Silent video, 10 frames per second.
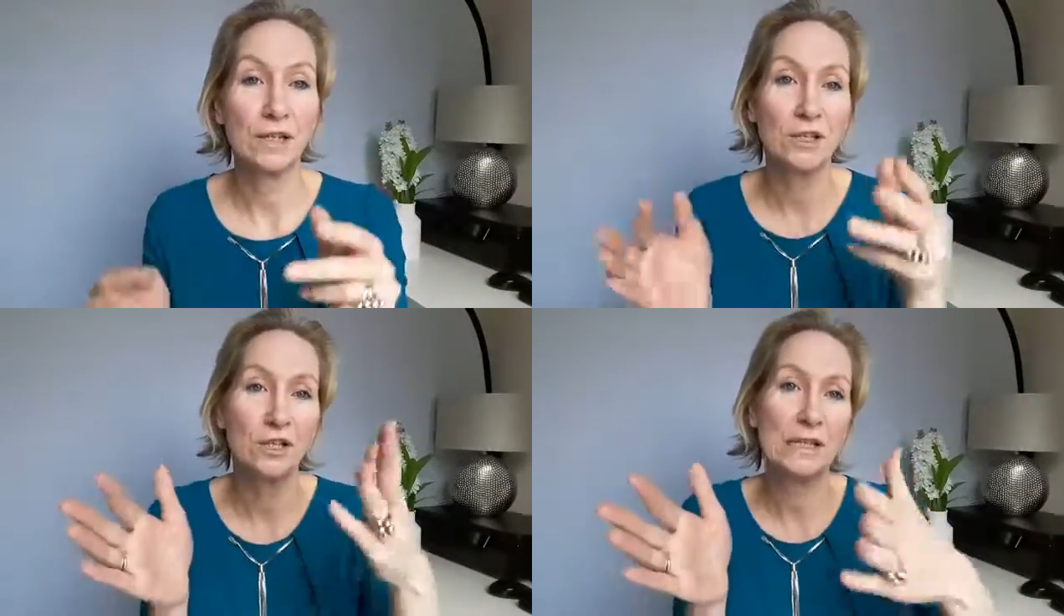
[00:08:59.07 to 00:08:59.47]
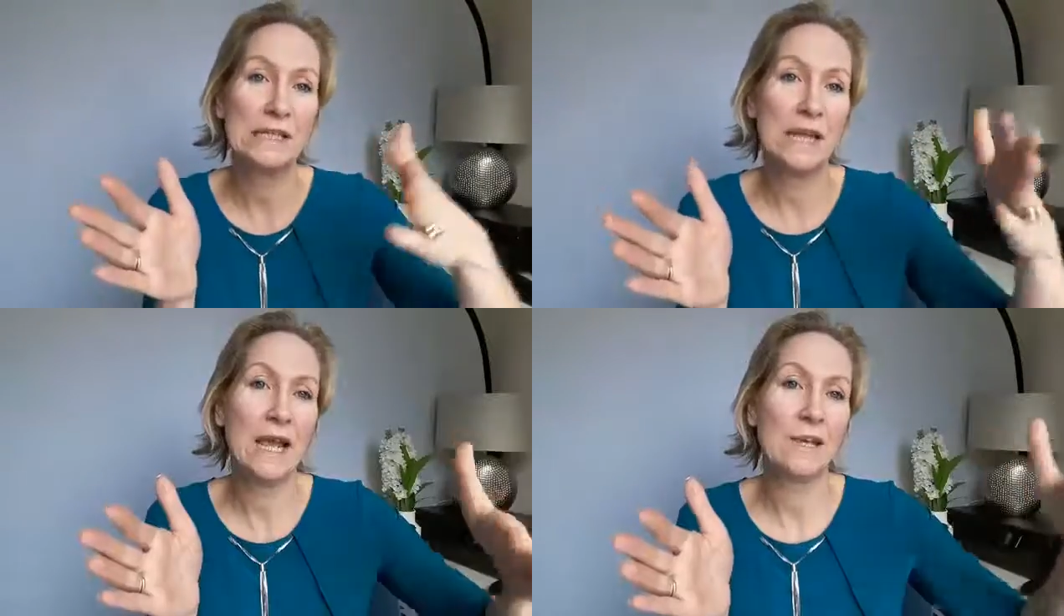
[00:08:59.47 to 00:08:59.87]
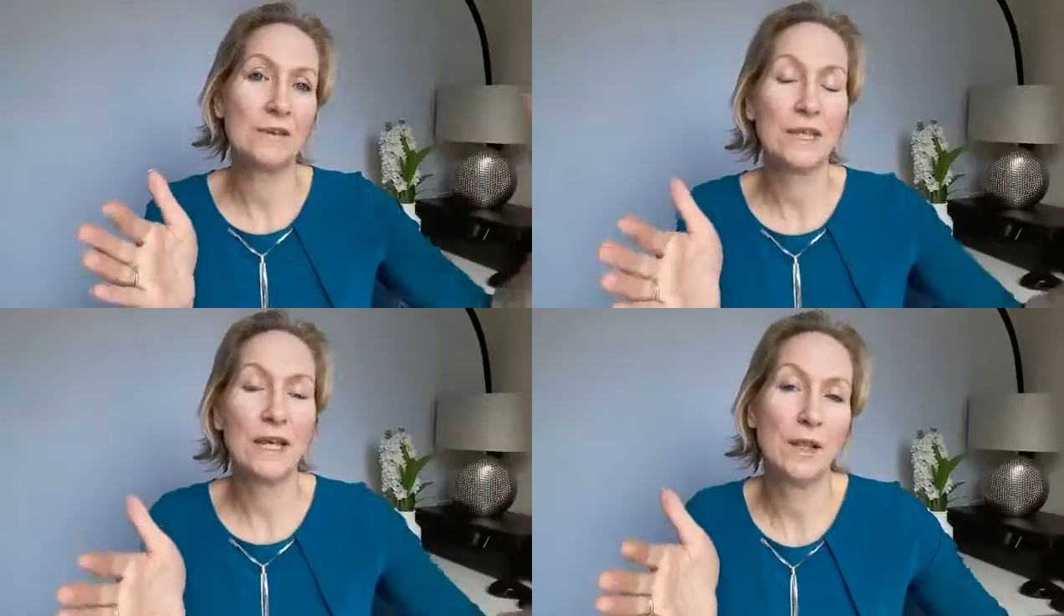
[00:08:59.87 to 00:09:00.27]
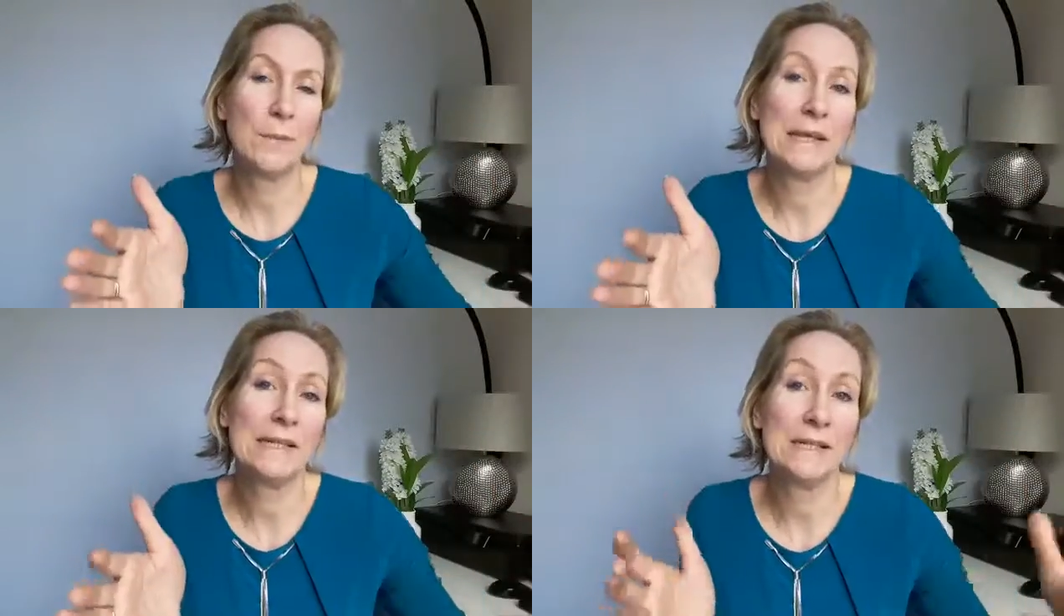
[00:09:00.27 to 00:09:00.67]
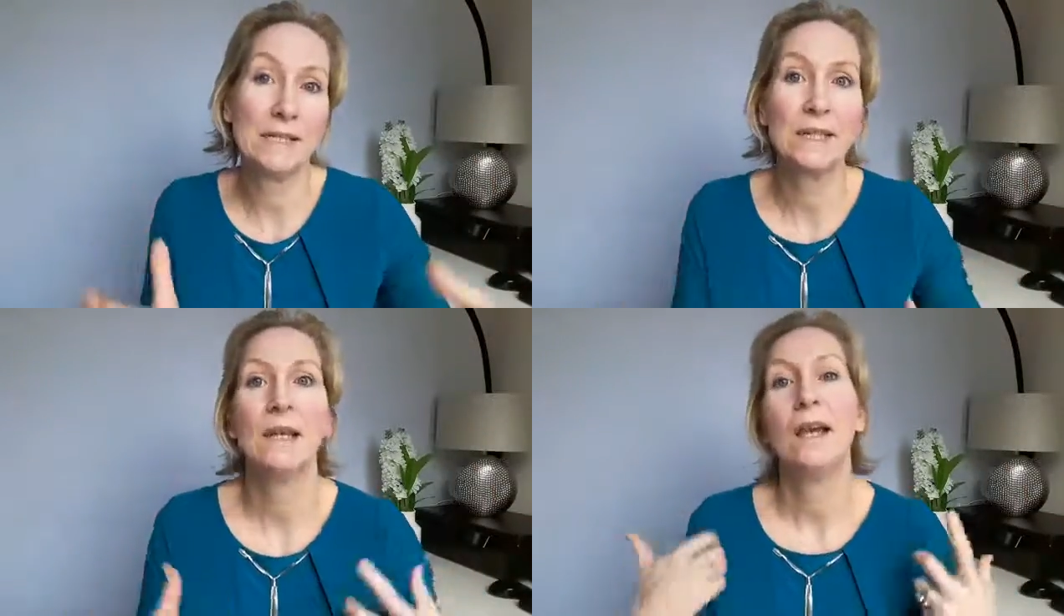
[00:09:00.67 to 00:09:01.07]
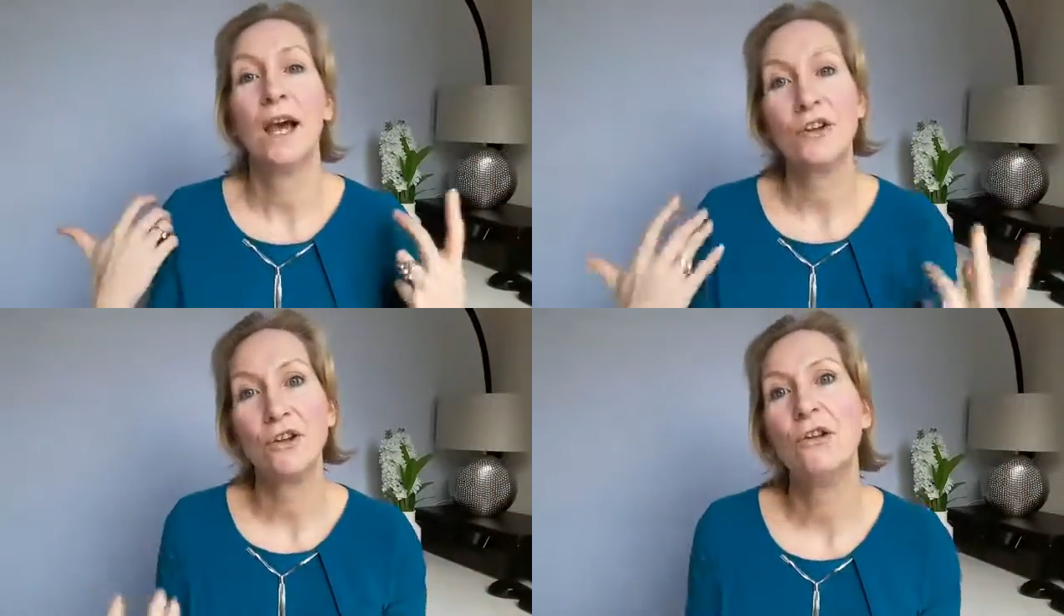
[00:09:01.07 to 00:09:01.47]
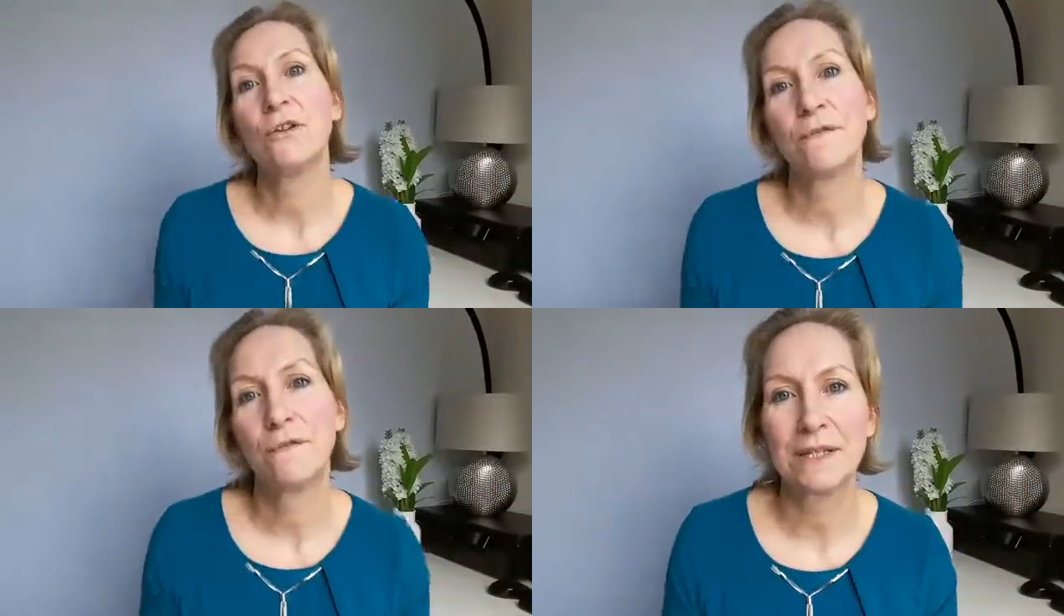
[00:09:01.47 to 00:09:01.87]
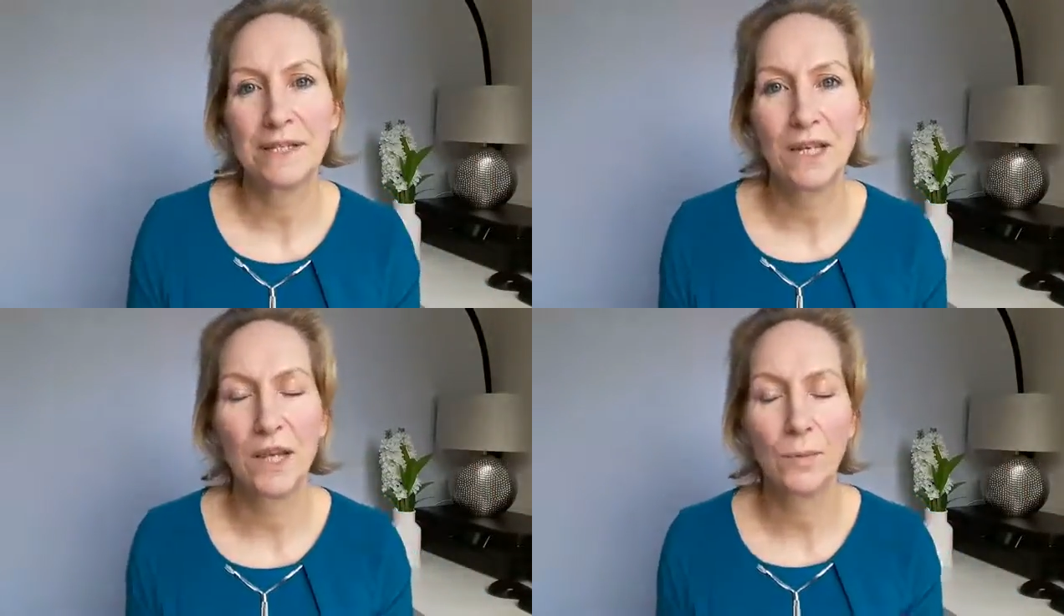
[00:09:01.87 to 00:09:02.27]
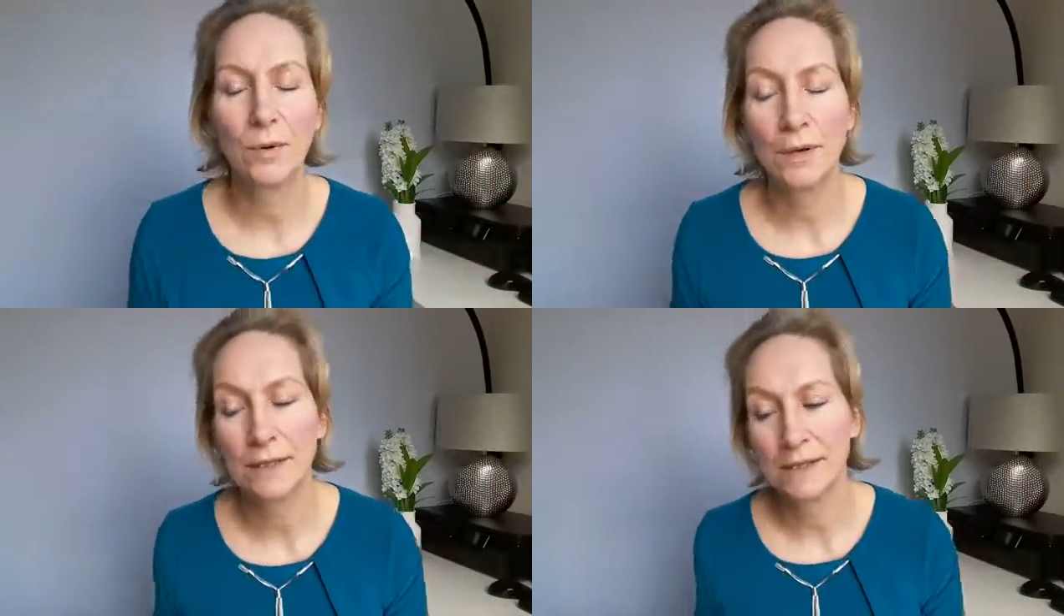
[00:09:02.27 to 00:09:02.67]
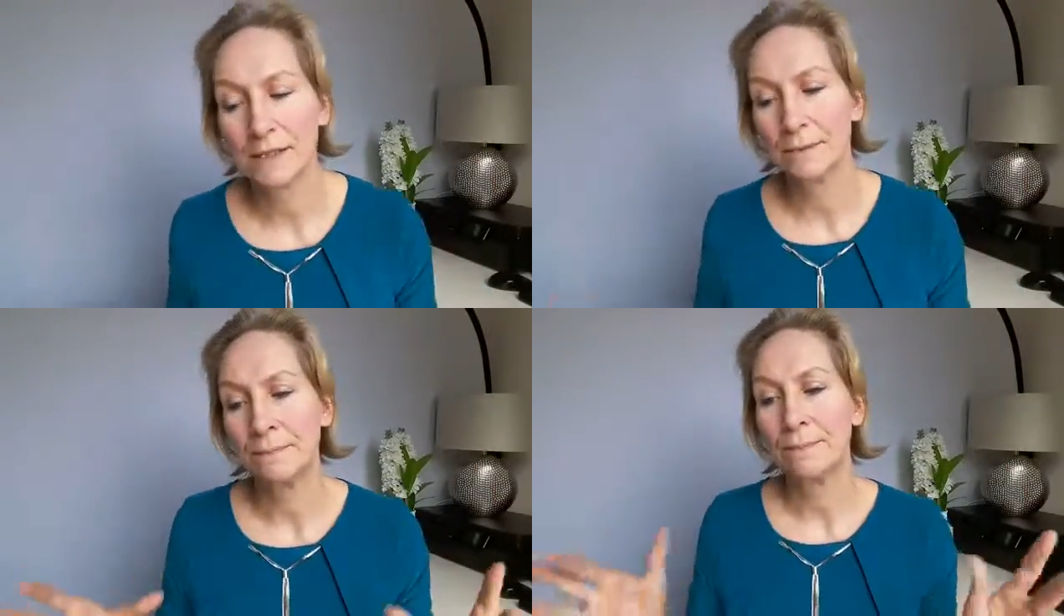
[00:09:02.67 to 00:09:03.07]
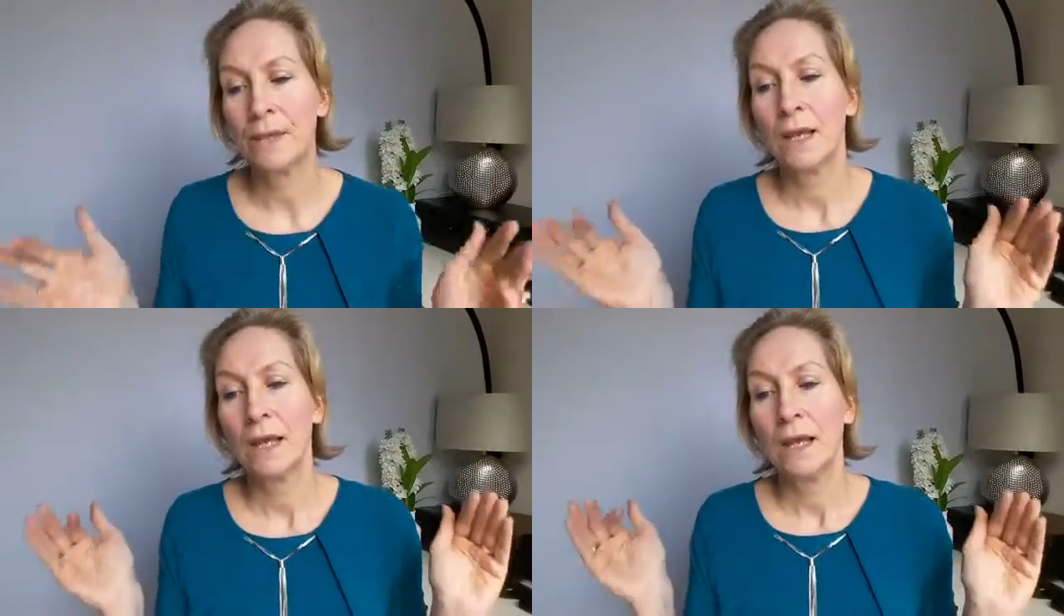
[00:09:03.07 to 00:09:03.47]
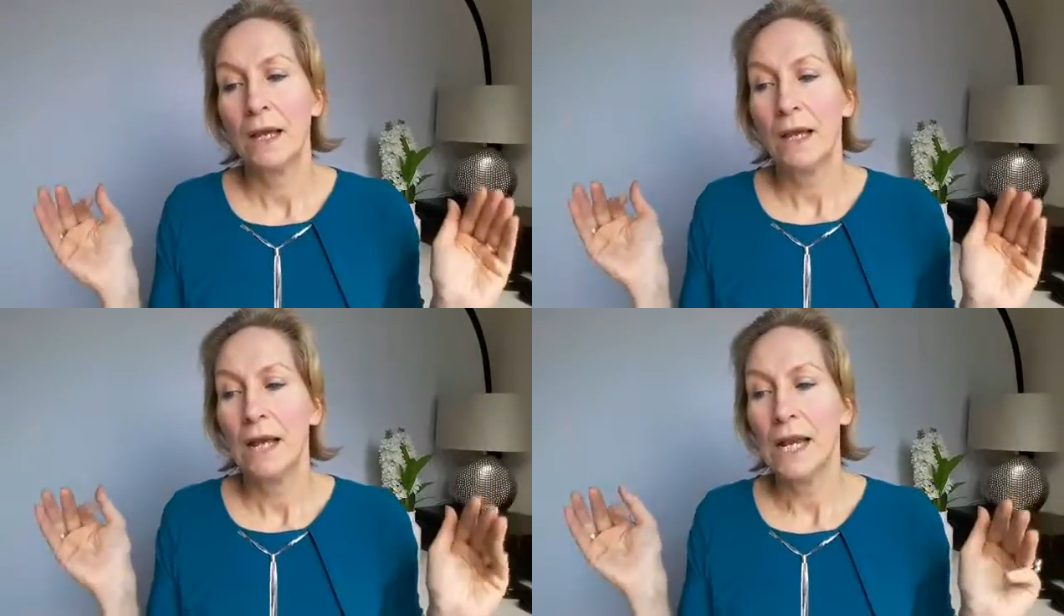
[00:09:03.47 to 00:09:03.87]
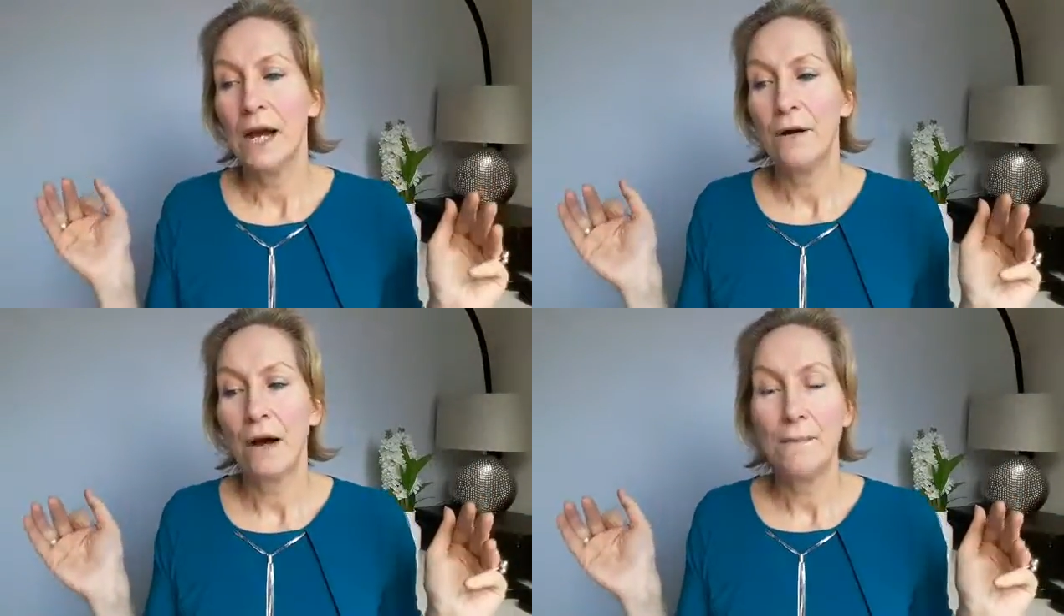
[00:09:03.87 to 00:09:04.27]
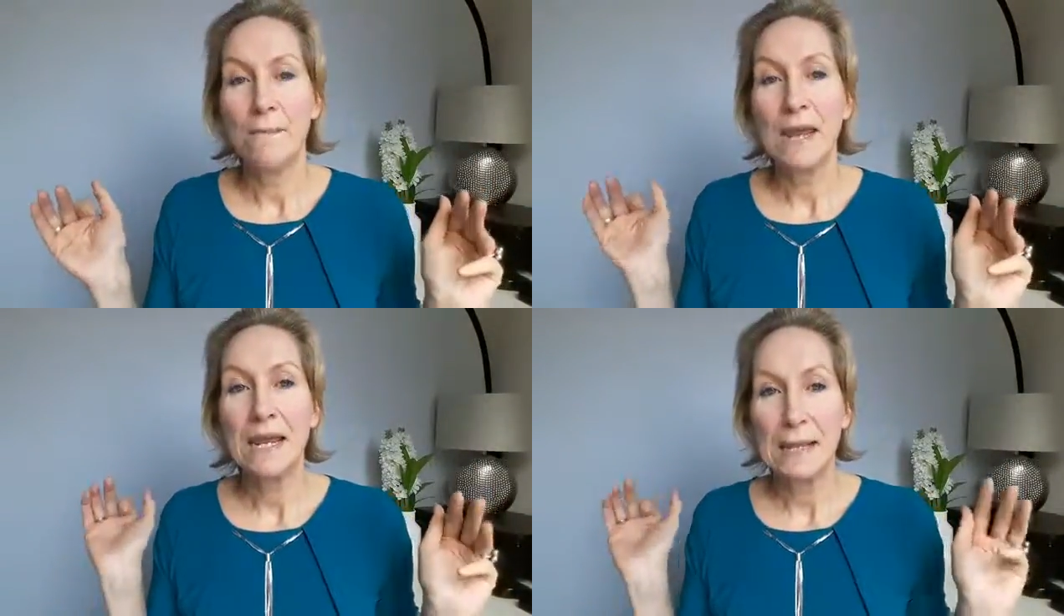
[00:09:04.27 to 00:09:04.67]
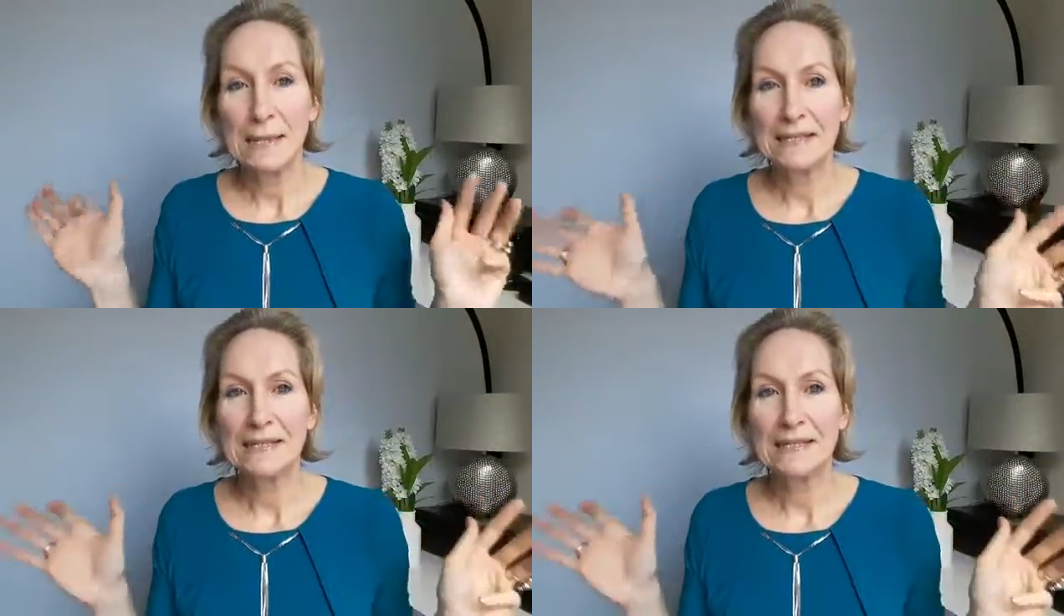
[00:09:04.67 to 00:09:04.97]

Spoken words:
So do you see how you take the pieces and you look for the sticking points? Now, I'm making this